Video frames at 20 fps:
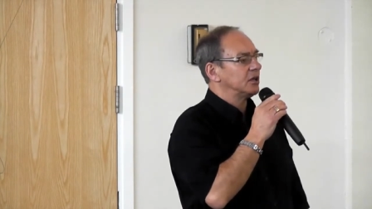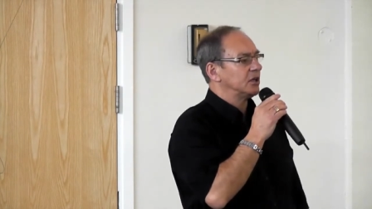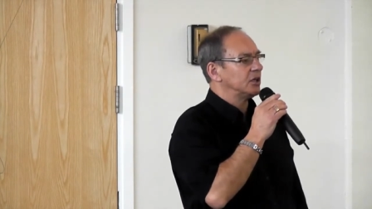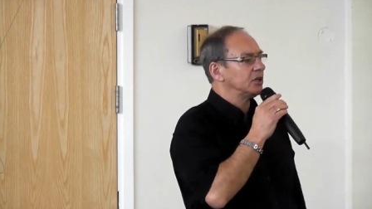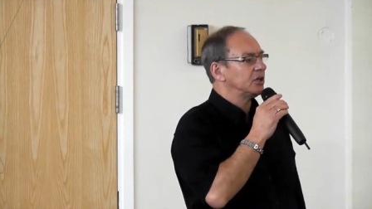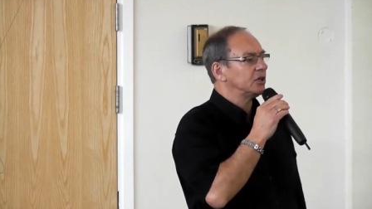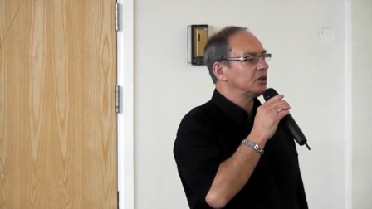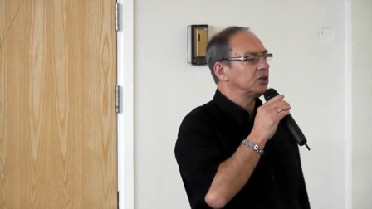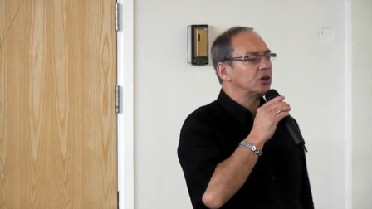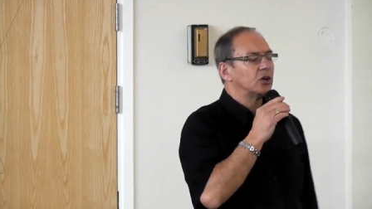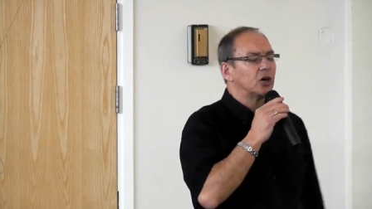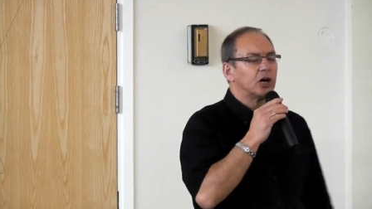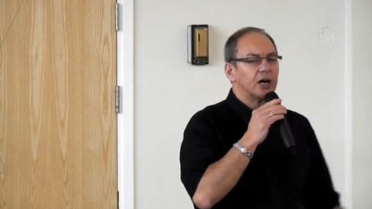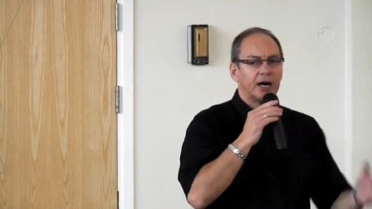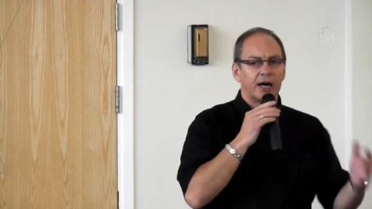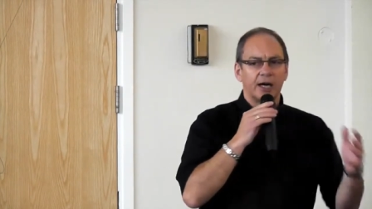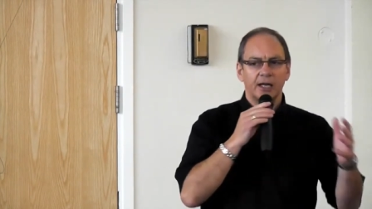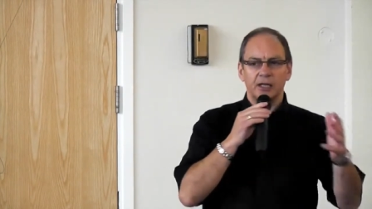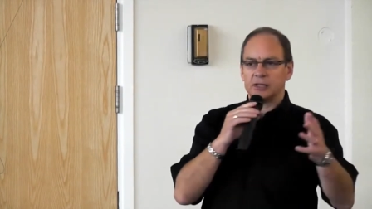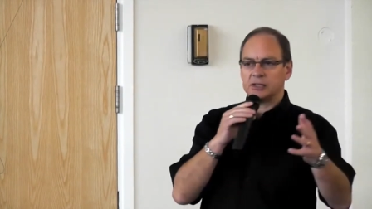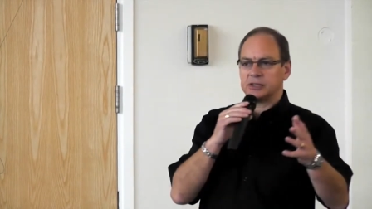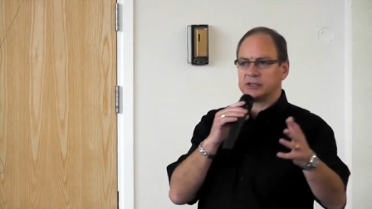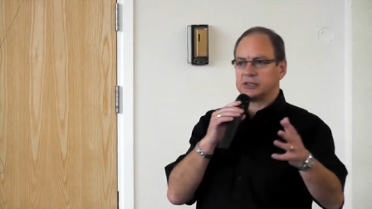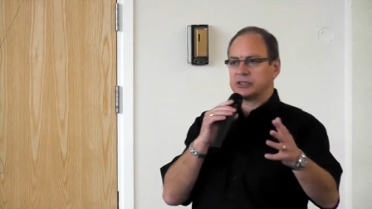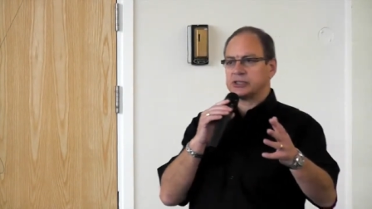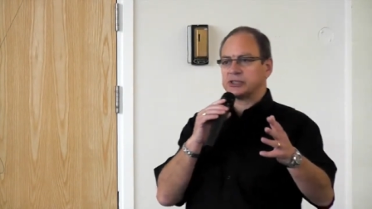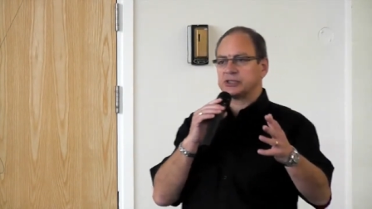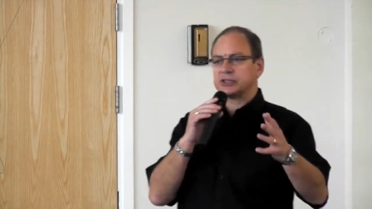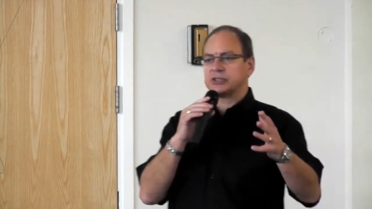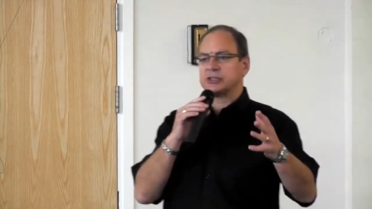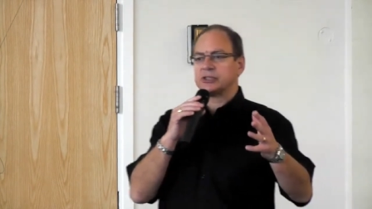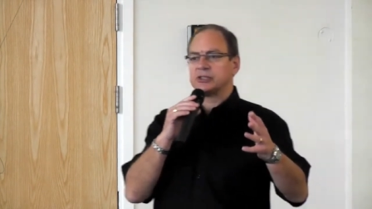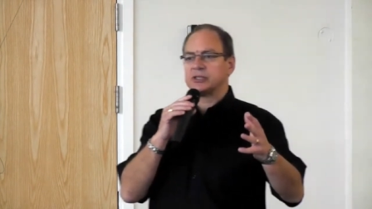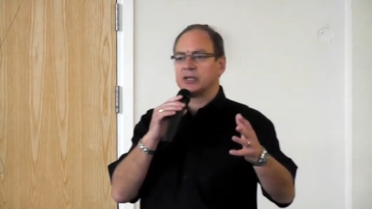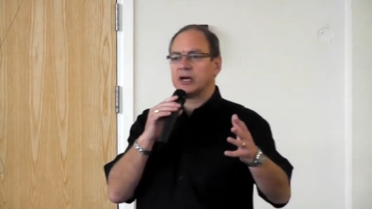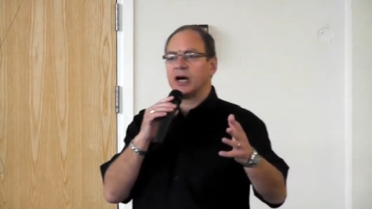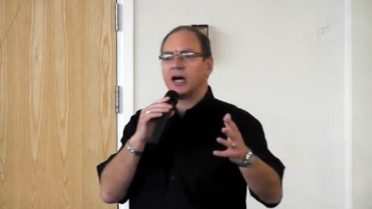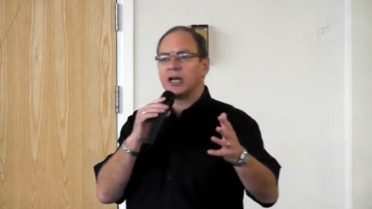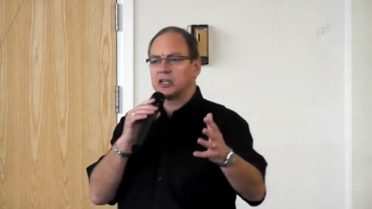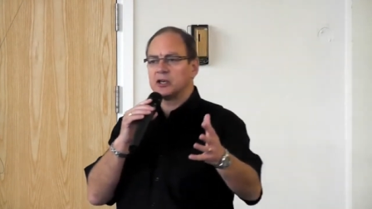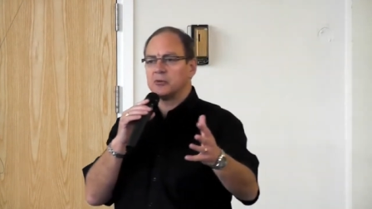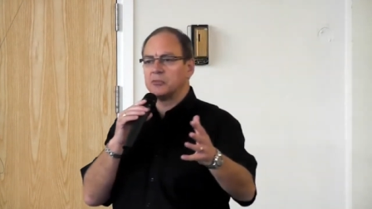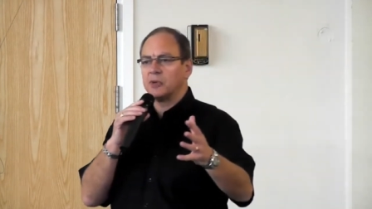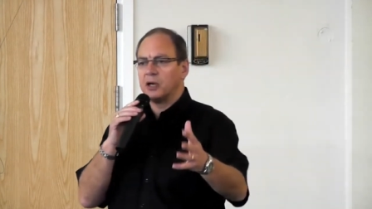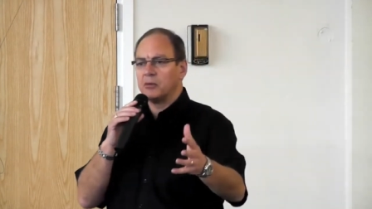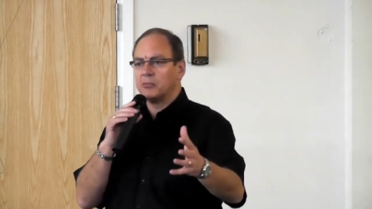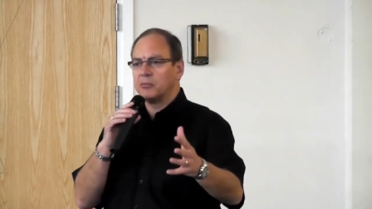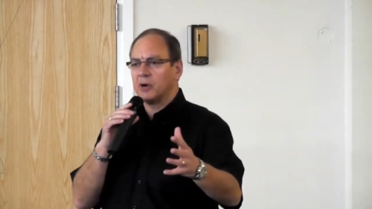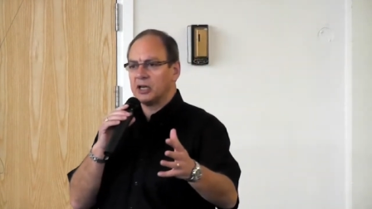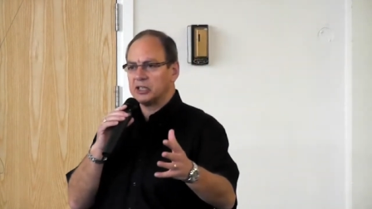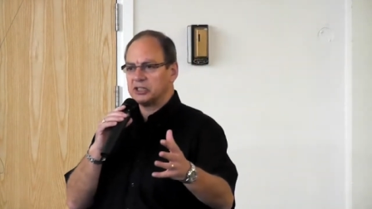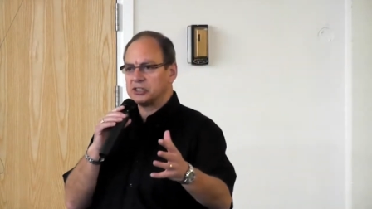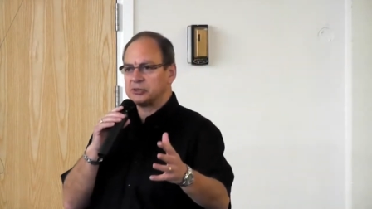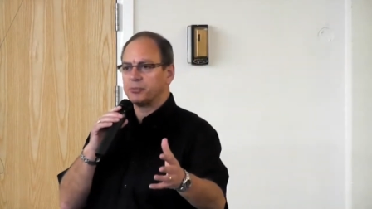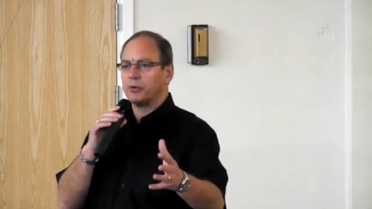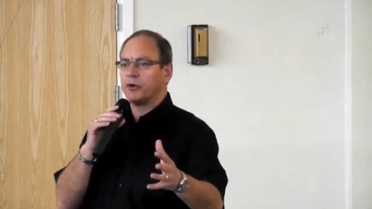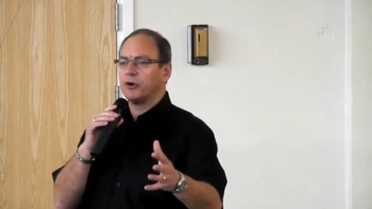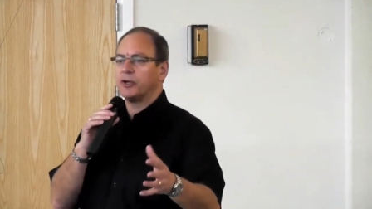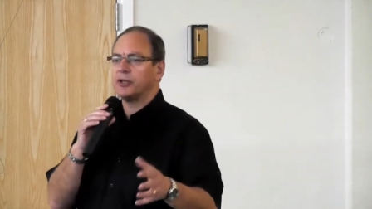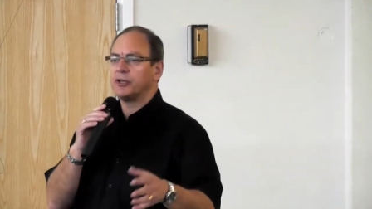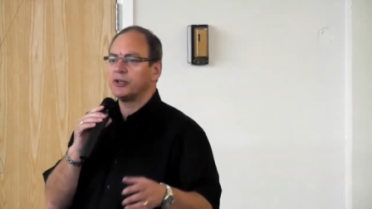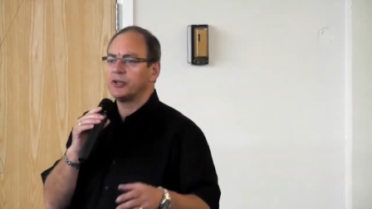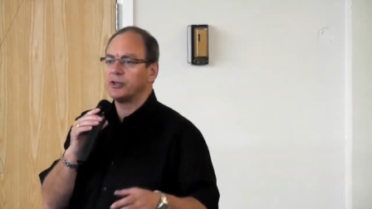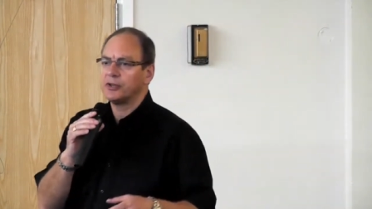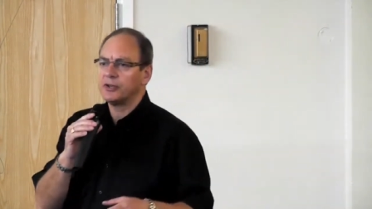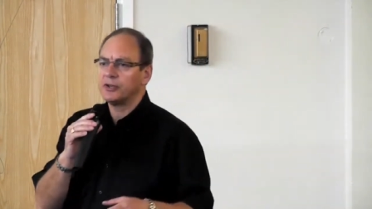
into your hands I commend my spirit.